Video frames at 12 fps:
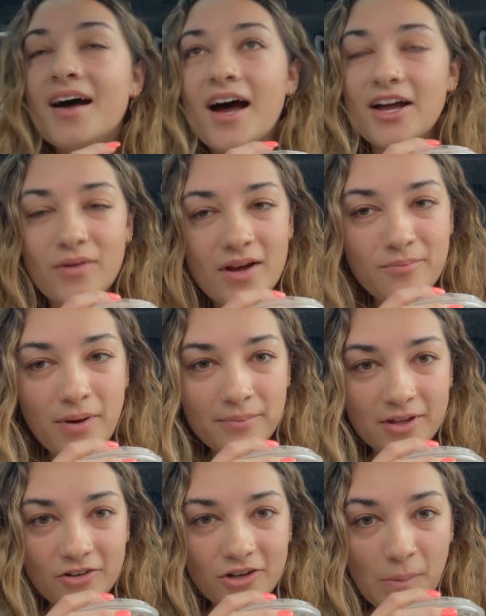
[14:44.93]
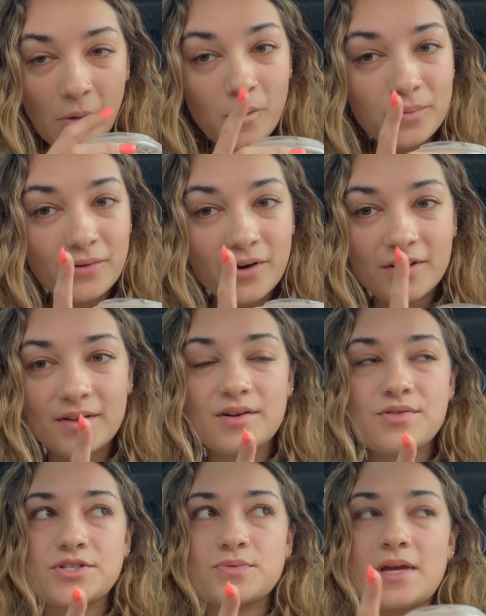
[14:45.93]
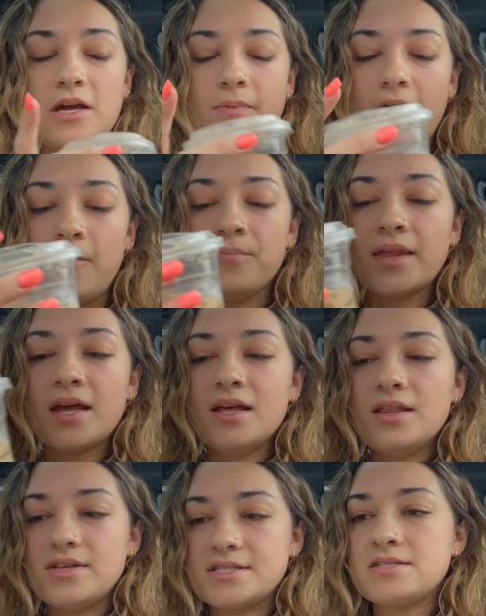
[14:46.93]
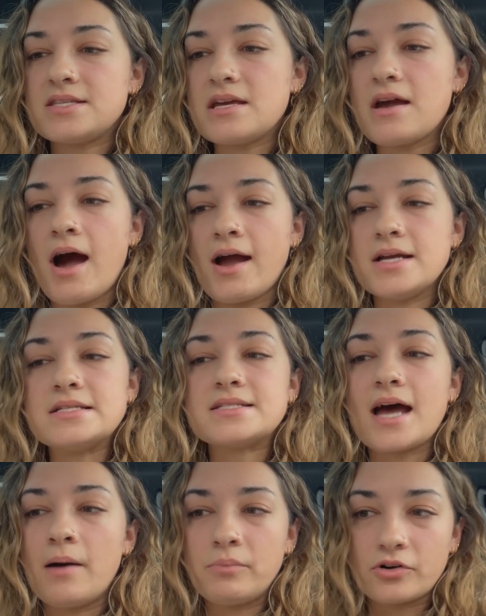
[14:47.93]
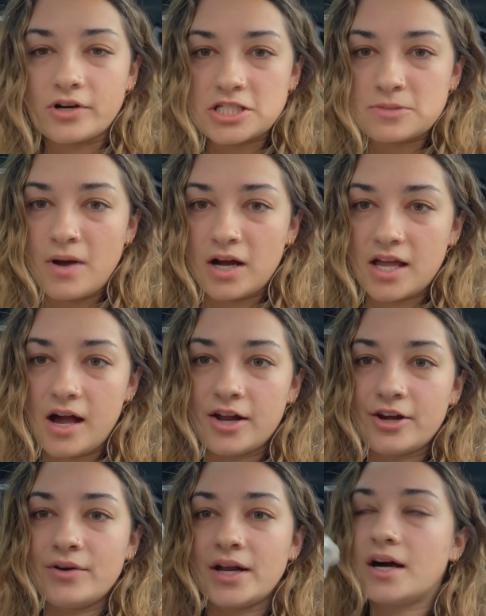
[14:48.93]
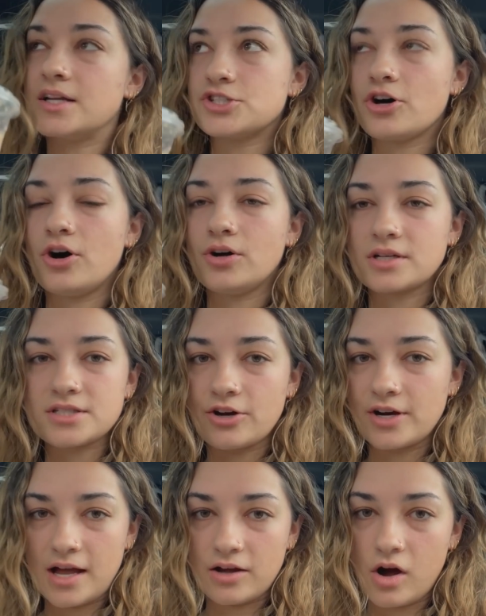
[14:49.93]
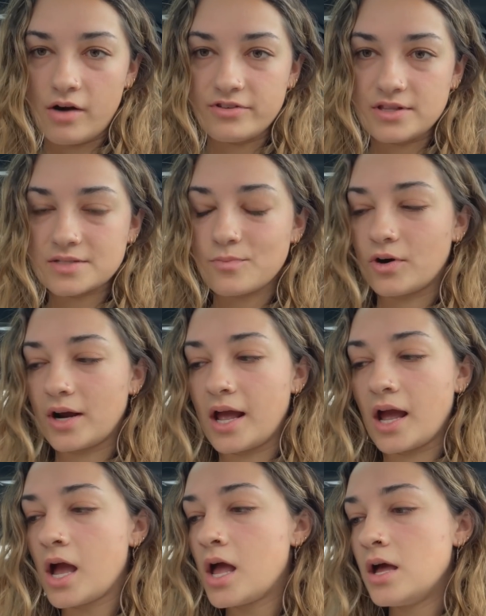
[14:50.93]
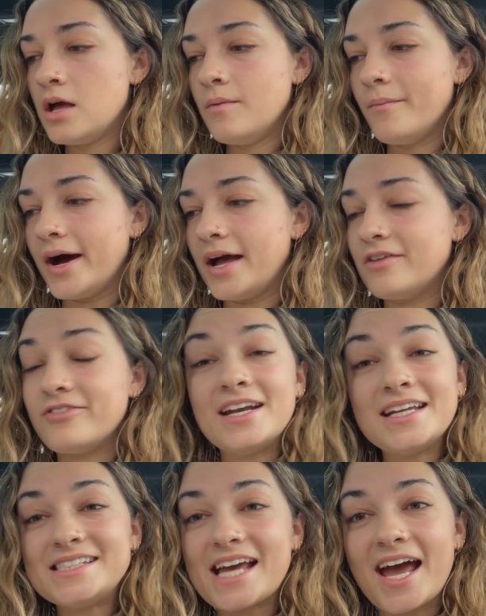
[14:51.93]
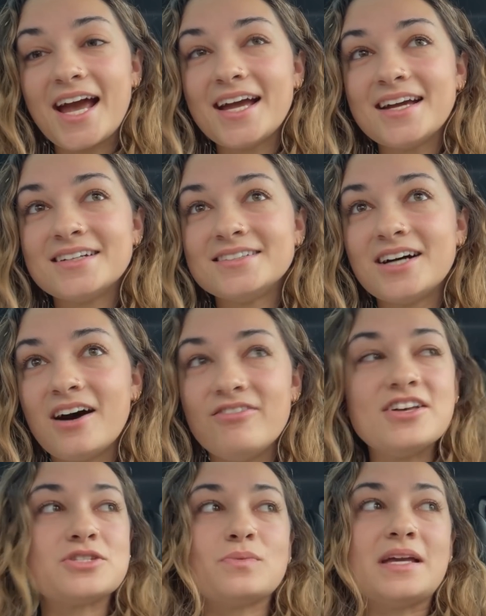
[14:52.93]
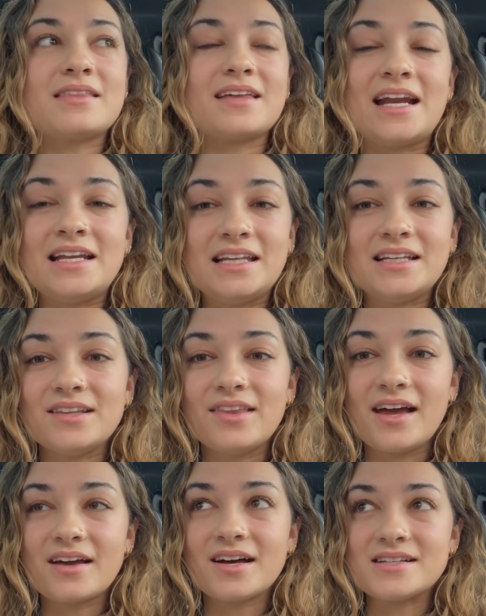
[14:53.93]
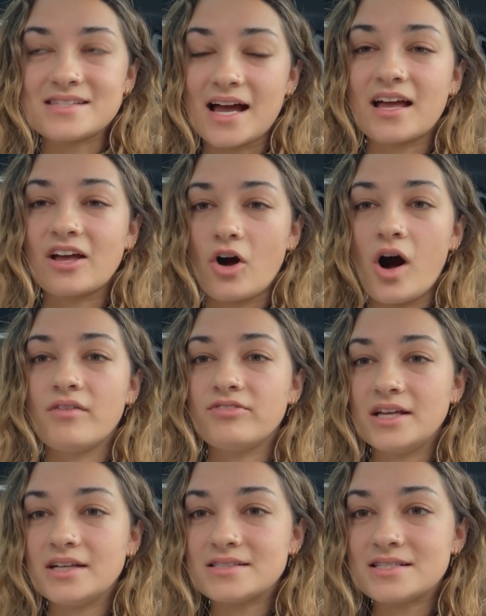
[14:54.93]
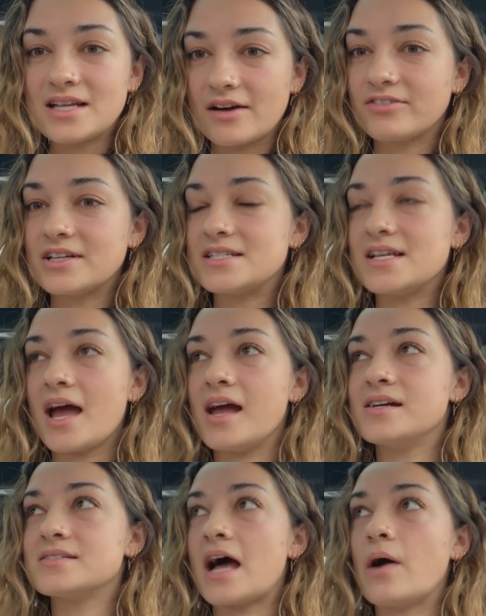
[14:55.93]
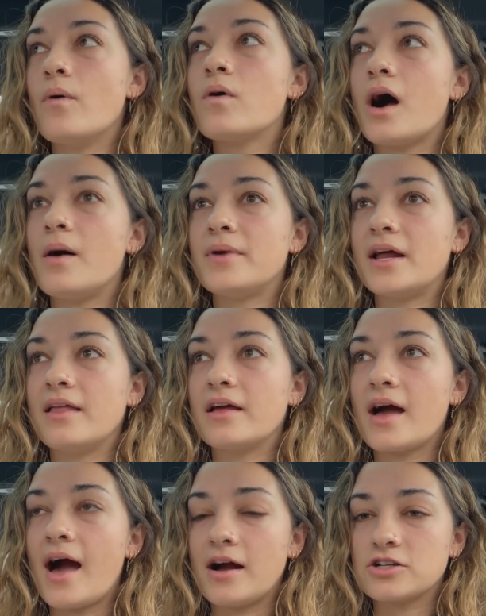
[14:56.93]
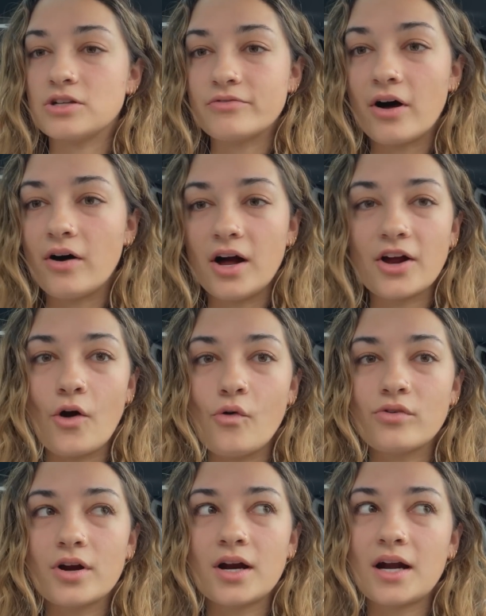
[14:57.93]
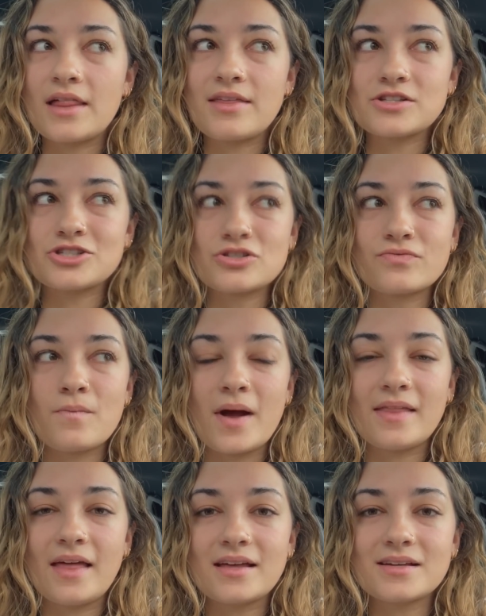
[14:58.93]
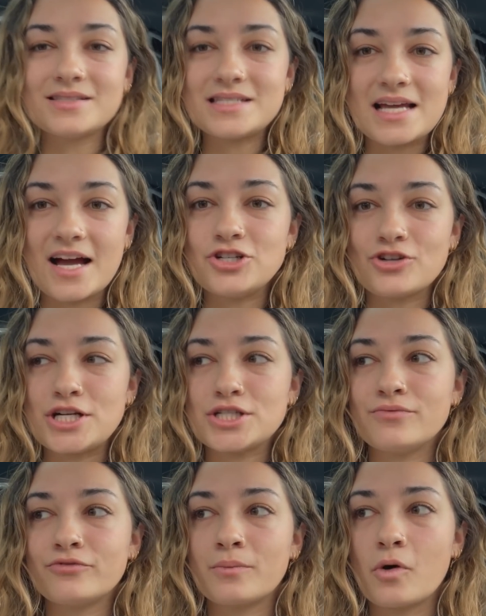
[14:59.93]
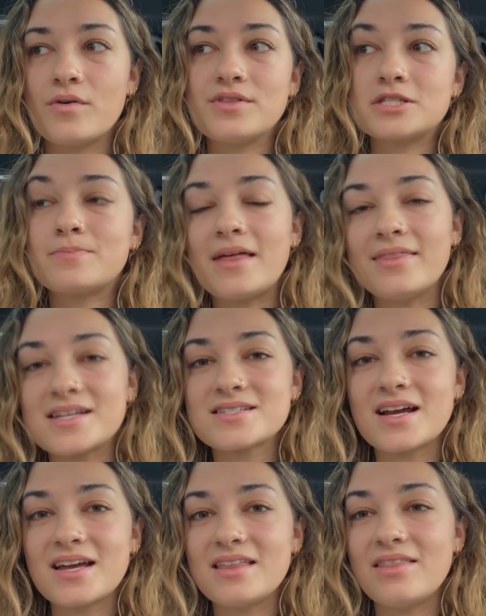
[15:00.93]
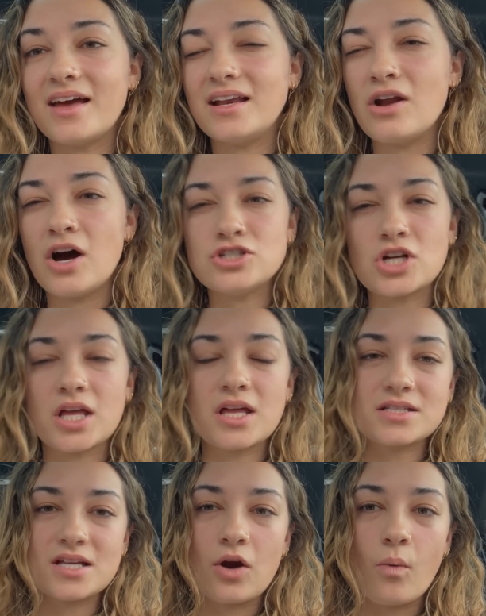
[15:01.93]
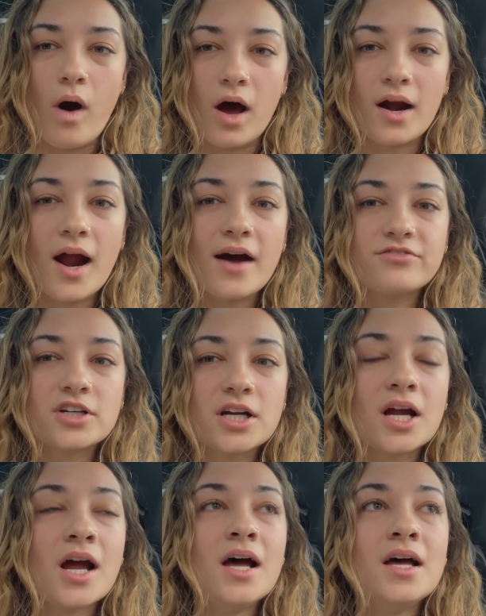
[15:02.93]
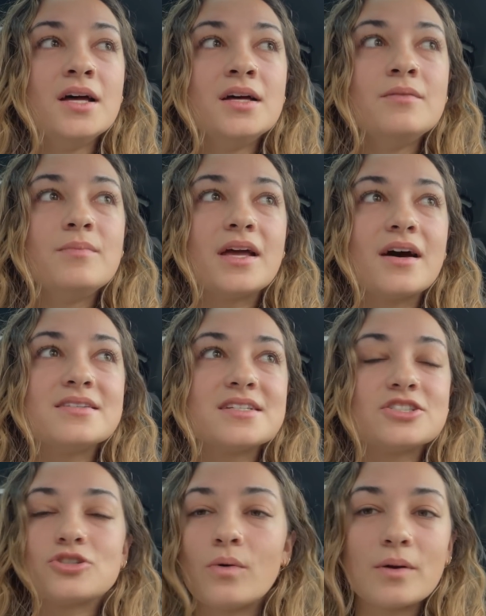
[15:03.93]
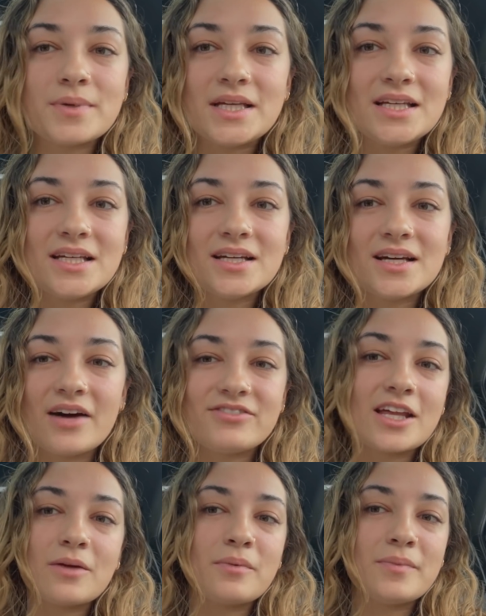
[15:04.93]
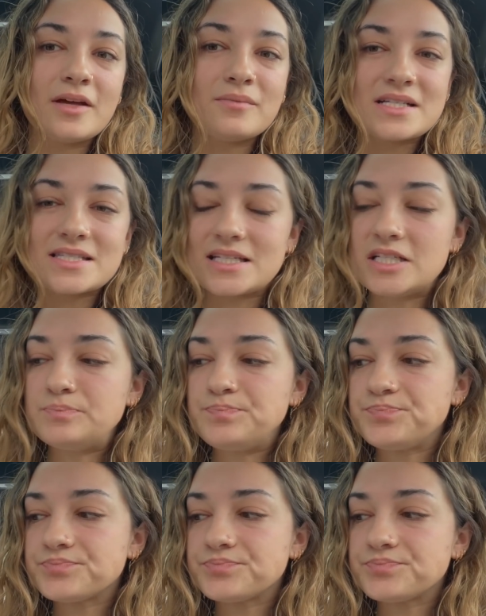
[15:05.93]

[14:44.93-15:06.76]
I know I had pumpkin cream cold brew earlier this week, but this is the iced apple crisp macchiato and I got a tall because I already had coffee this morning. But if any day of this week that I needed like a second coffee, it's definitely today because I woke up and I like actually felt hungover. And I think it's just from my like dehydration from going to spend night and like not drinking a ton of water after because I just don't want to pee, have to get up and pee in my sleep.